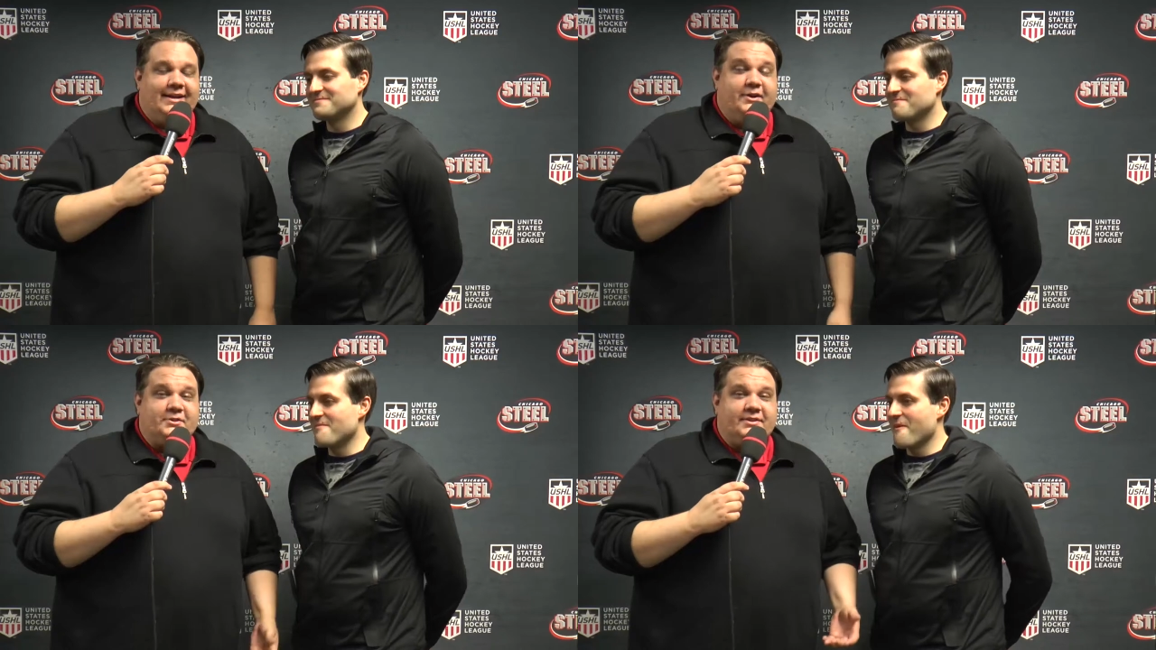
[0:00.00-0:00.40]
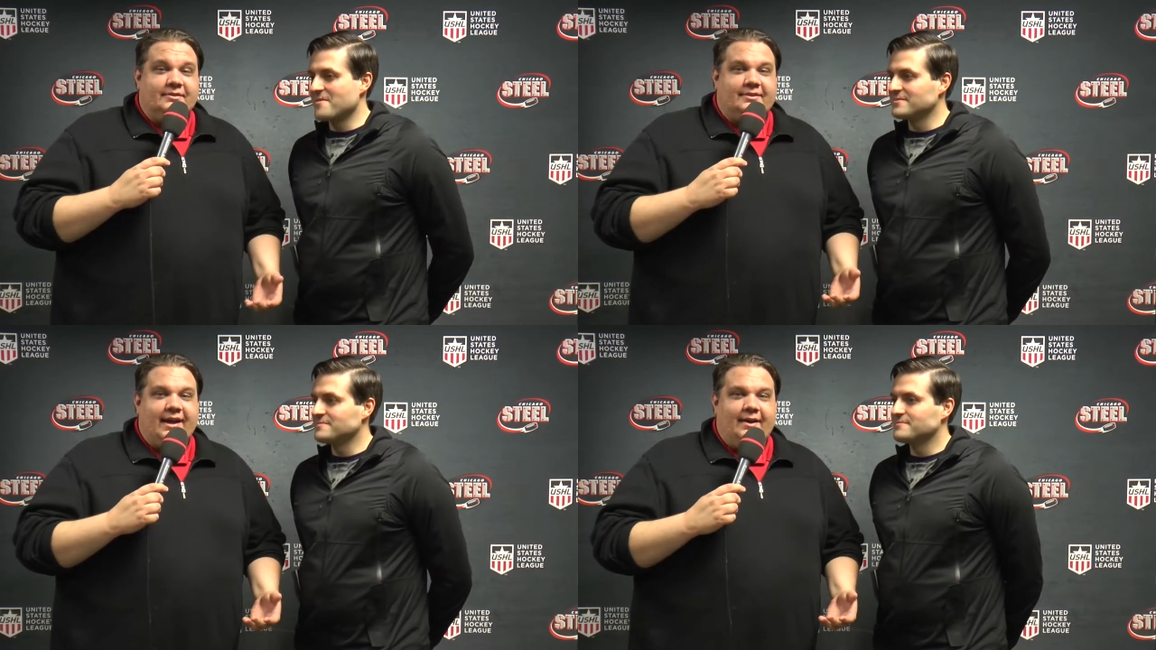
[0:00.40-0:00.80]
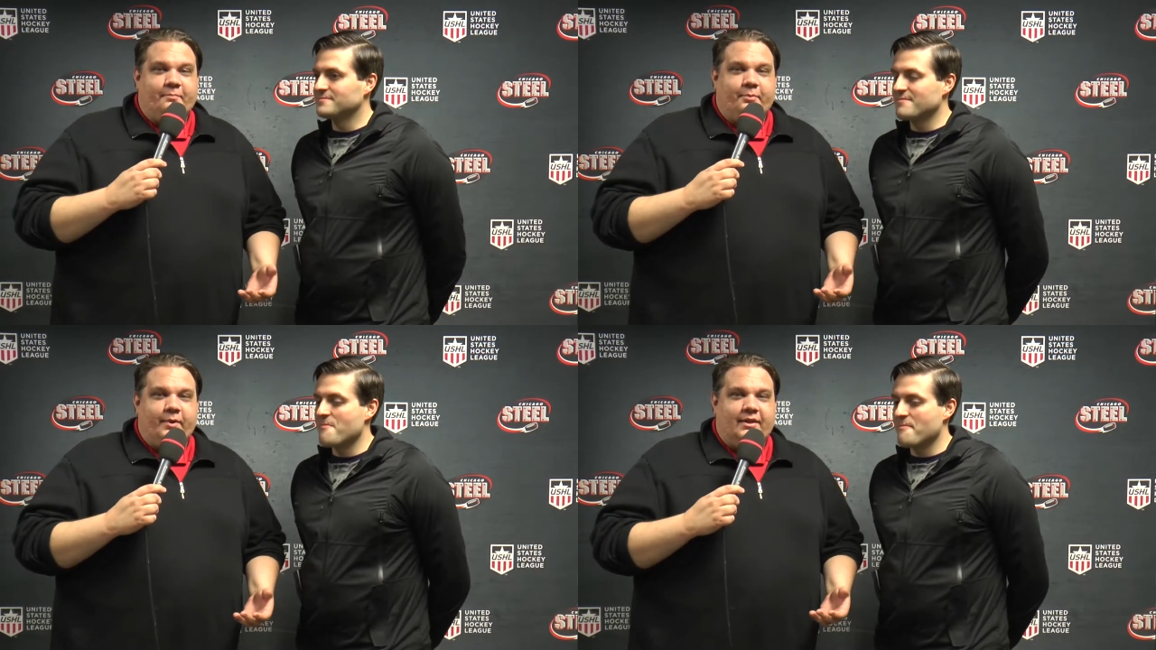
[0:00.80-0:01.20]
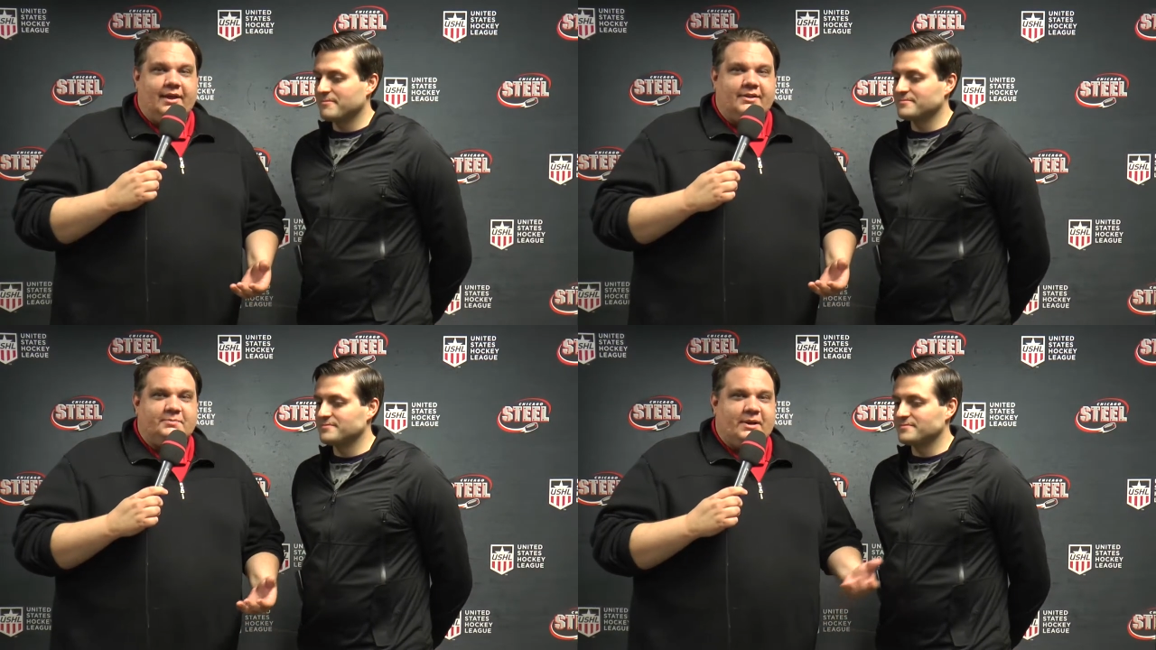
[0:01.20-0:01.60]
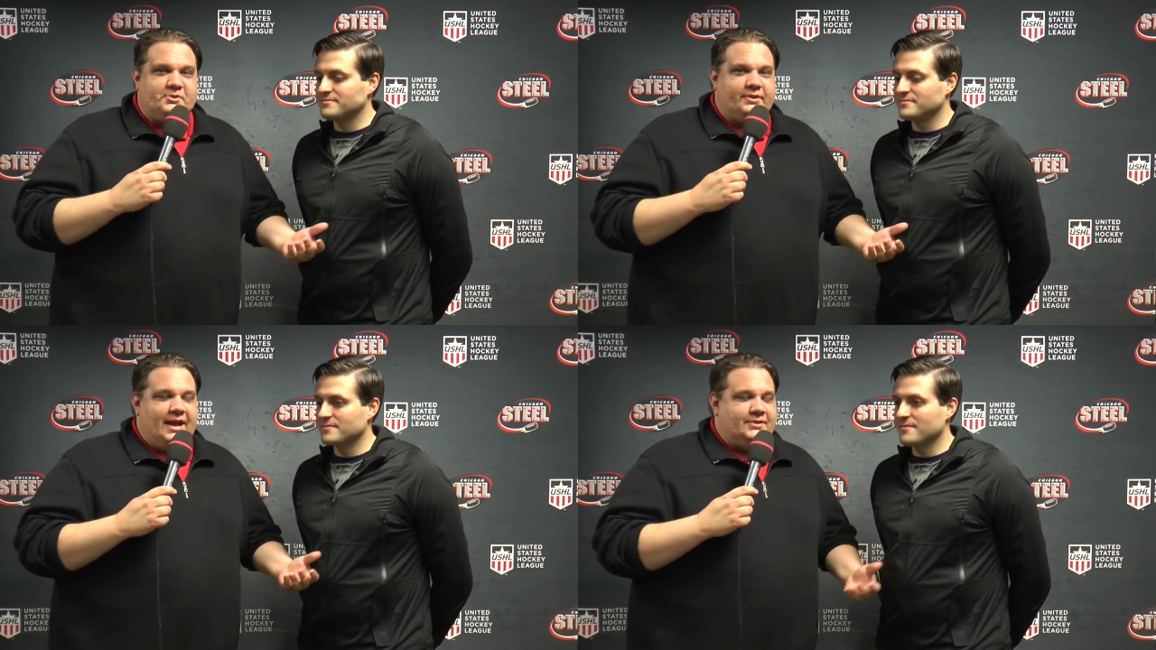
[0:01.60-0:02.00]
Speaker 1: Here at Steel Camp with a
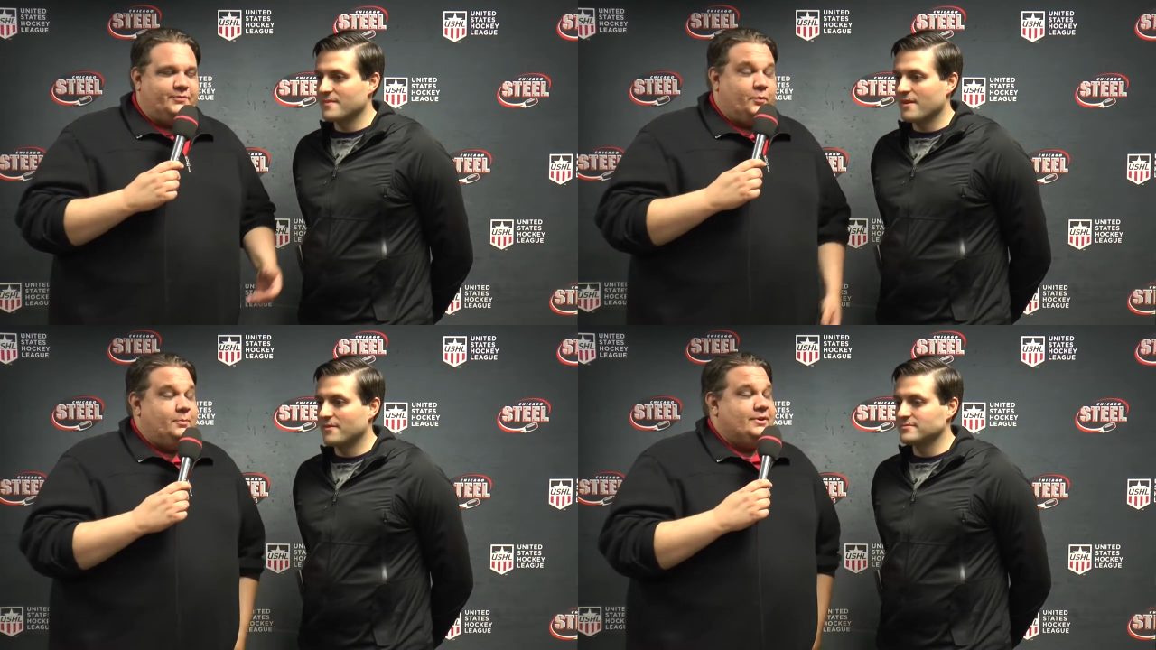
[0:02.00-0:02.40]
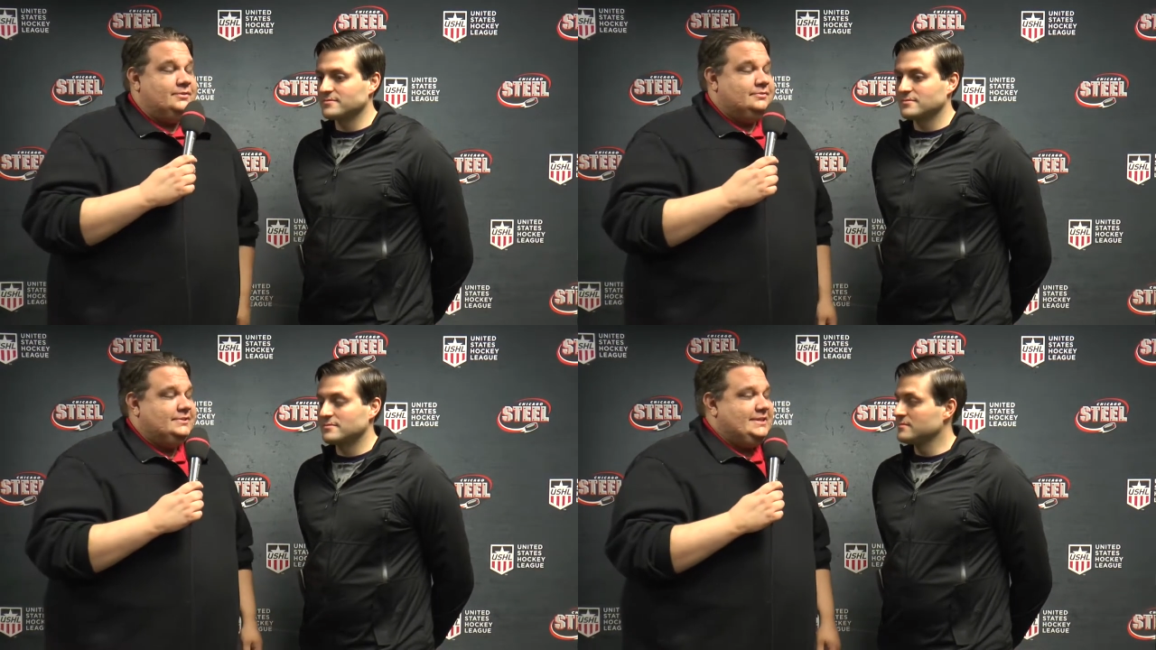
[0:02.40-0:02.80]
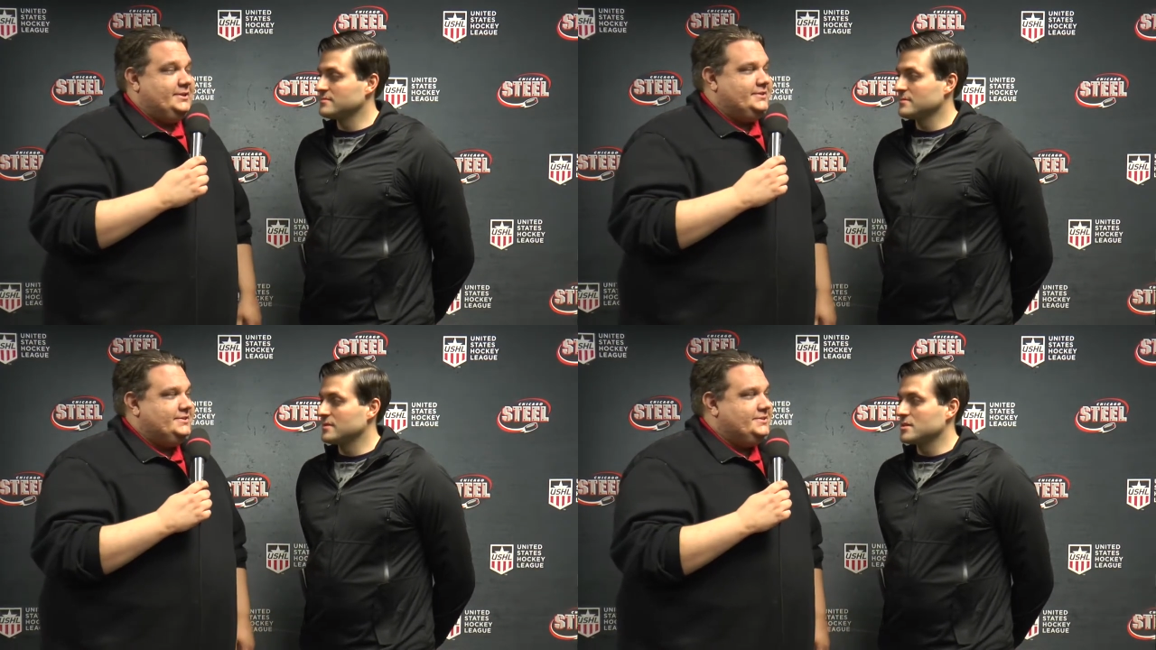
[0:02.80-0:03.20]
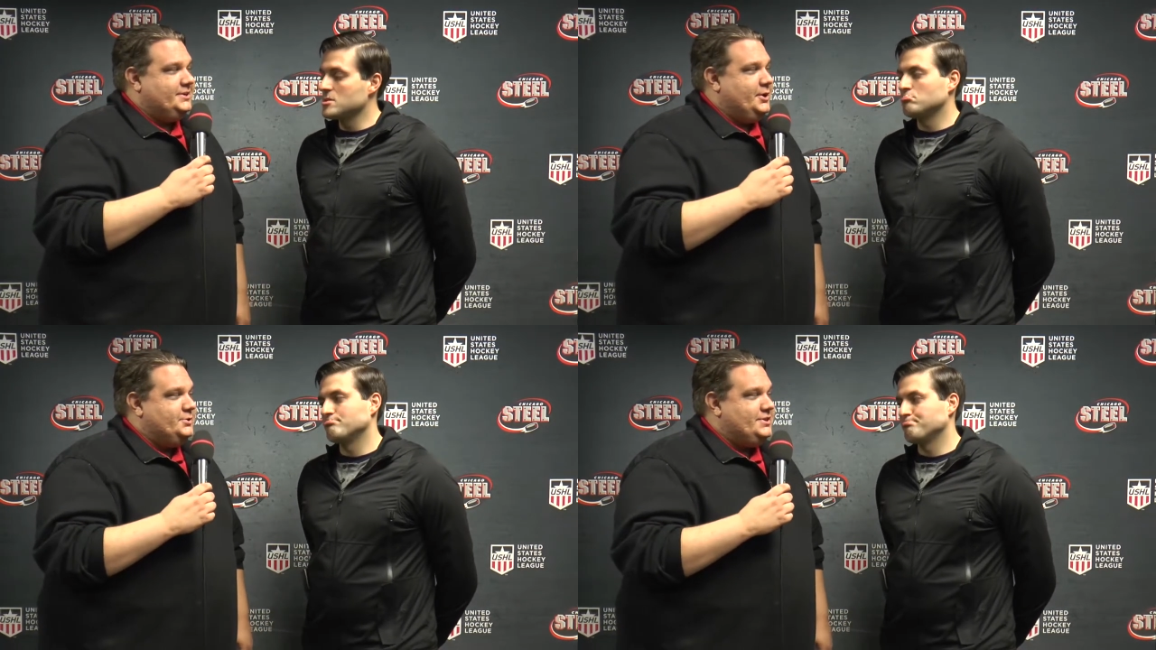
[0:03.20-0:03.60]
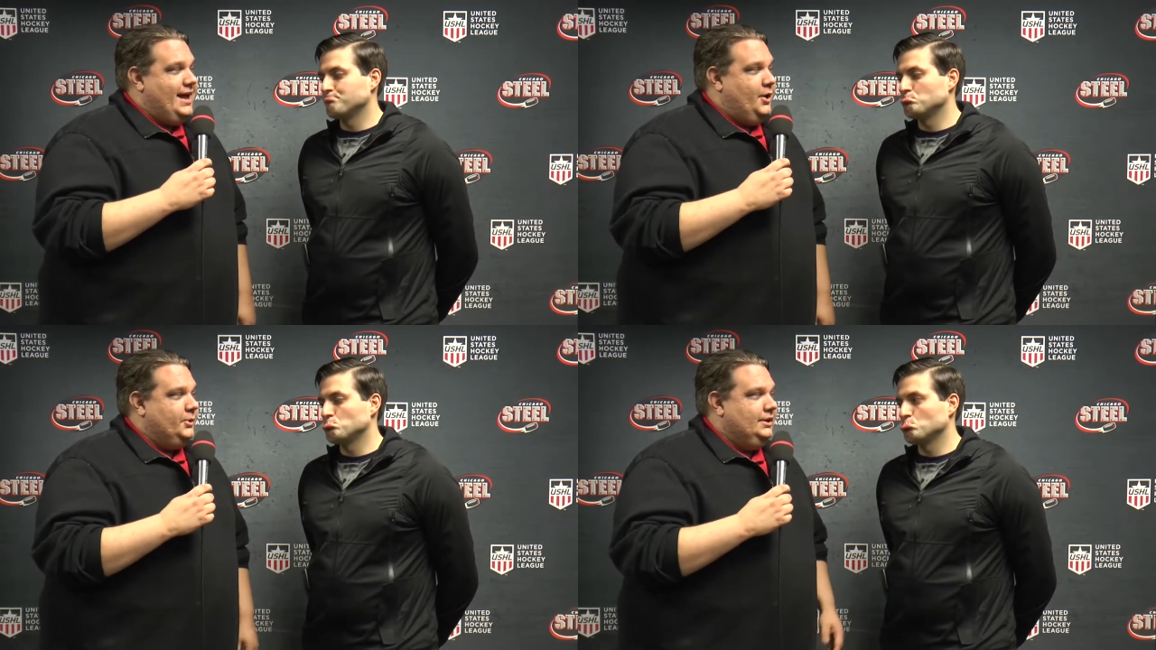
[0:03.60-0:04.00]
special guest, former Steel assistant coach,
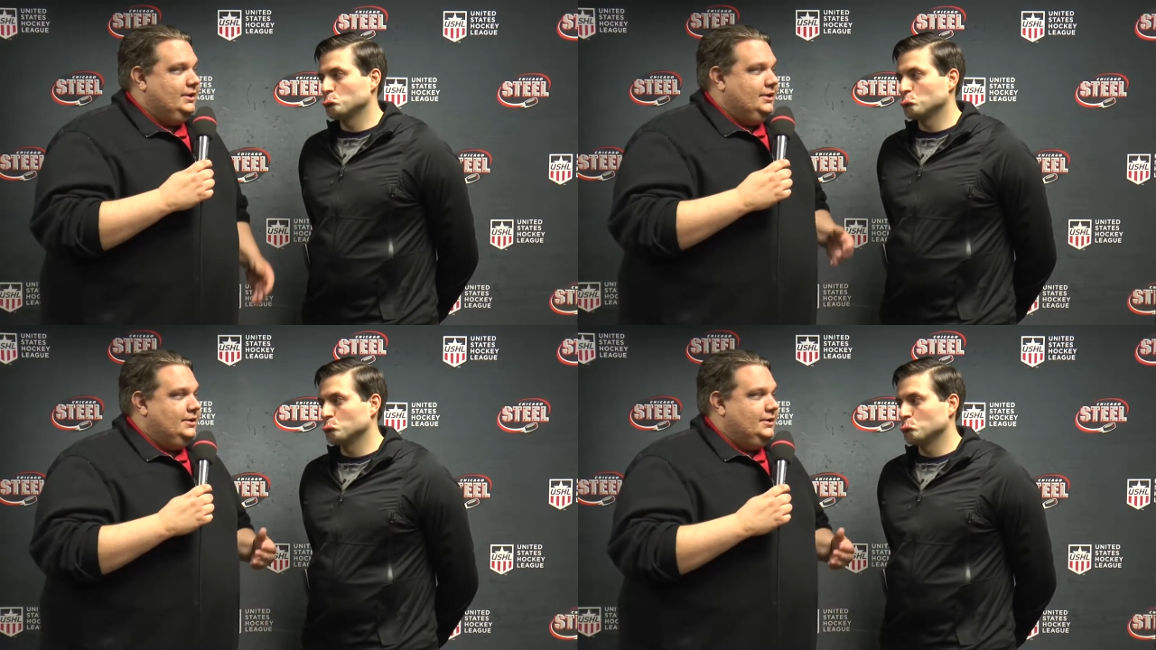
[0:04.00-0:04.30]
now